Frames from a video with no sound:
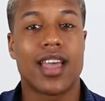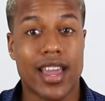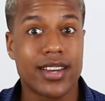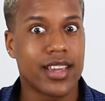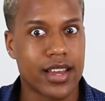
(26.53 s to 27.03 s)

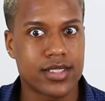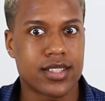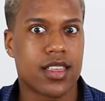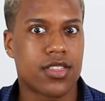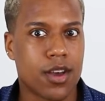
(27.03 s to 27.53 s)
And
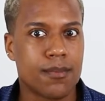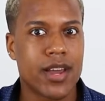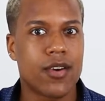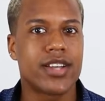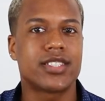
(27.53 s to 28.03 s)
yes, the
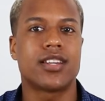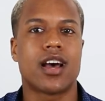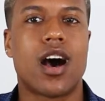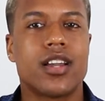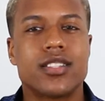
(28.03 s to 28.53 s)
thumbnail is
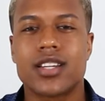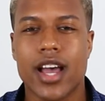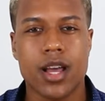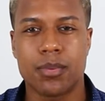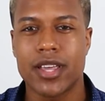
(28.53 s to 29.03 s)
an
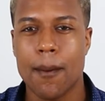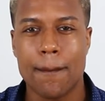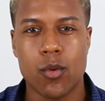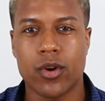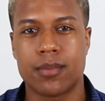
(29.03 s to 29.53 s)
undeniably
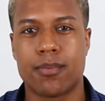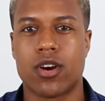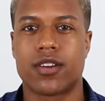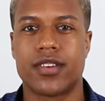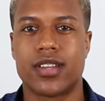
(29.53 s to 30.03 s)
important
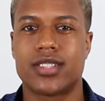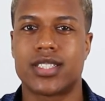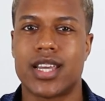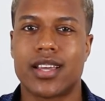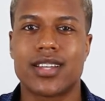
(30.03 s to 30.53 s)
part of it,
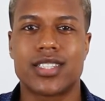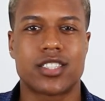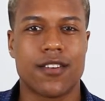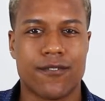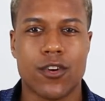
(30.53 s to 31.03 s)
seeing as
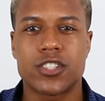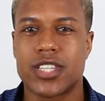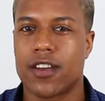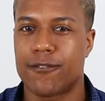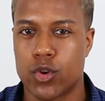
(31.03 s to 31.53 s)
it's the first
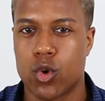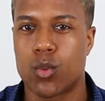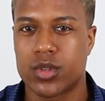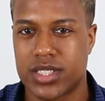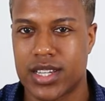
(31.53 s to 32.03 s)
thing a viewer
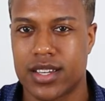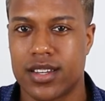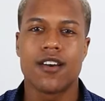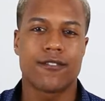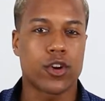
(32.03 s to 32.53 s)
will see.
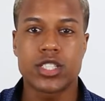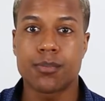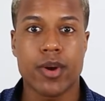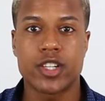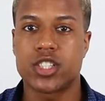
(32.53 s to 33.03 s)
First
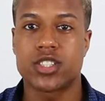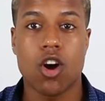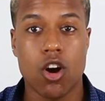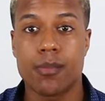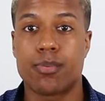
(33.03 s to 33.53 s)

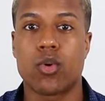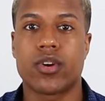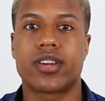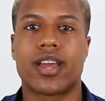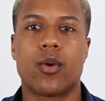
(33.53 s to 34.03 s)
impressions are
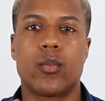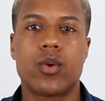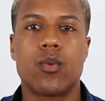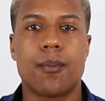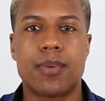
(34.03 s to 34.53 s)
important, and
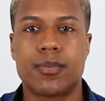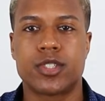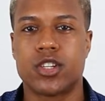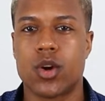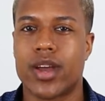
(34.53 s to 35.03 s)
we want
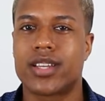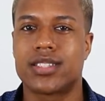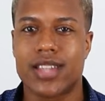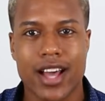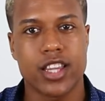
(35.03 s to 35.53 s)
people to know
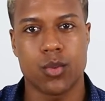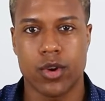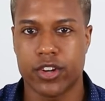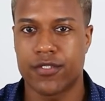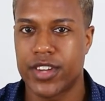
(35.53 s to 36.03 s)
exactly
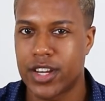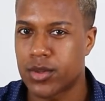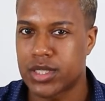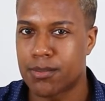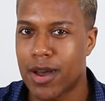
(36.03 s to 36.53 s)
what your
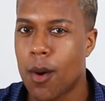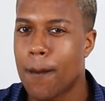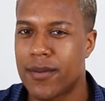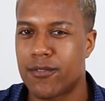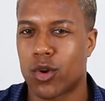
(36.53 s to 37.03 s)
video is
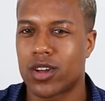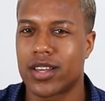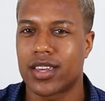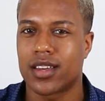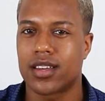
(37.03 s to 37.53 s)
about before
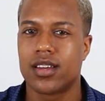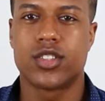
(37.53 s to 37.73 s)
clicking.